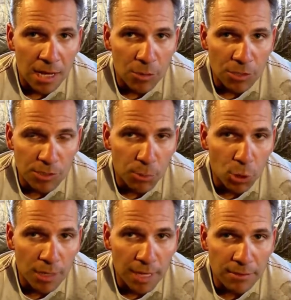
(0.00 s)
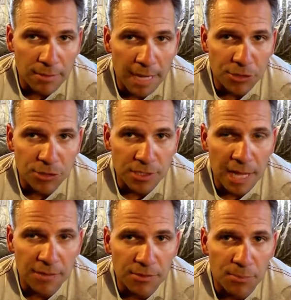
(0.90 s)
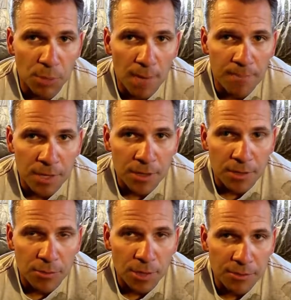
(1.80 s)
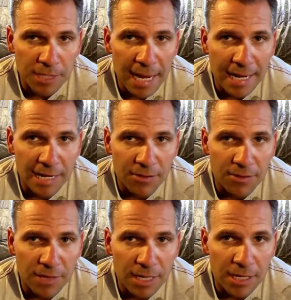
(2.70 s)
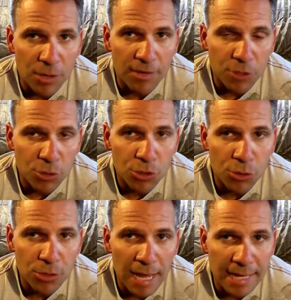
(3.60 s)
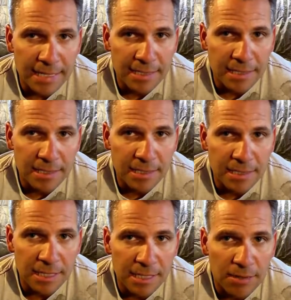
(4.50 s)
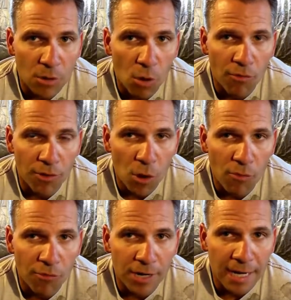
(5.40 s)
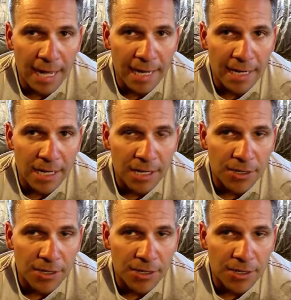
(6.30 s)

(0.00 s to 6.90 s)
with some pull down exercises. But what I'm saying is if you do that consistently over and over again,